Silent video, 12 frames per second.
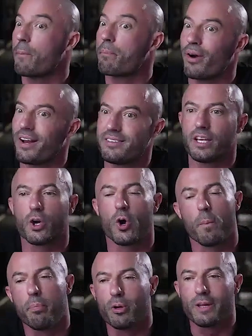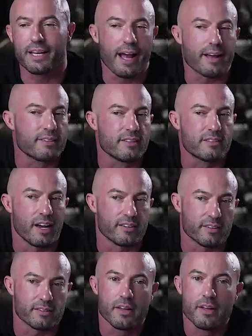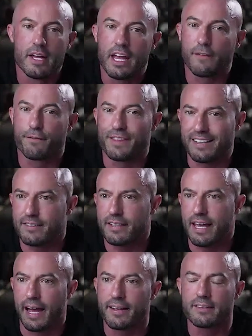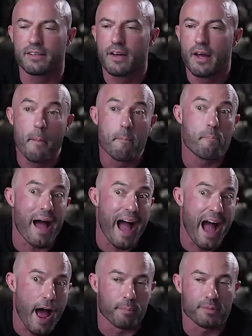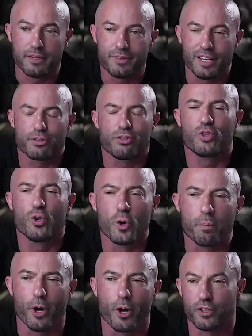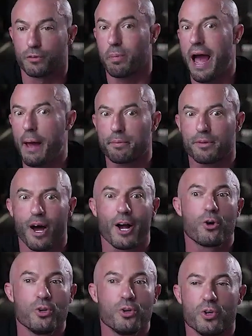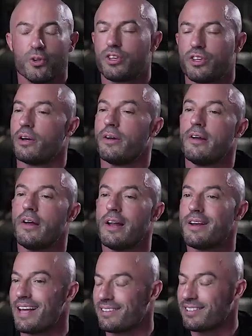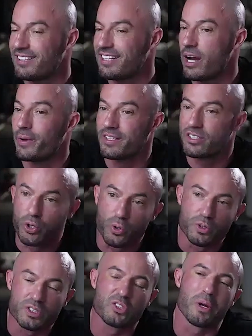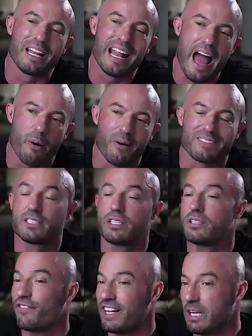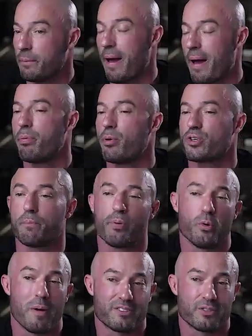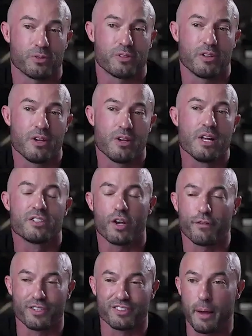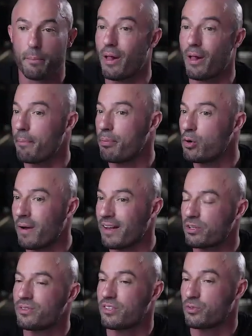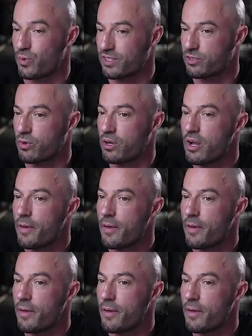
pressing or pulling exercises? If that's the case, perhaps there's two approaches. Perhaps I could use the necessary tools to allow us to develop our push and pull muscles. So, for example, our pull muscles is wrist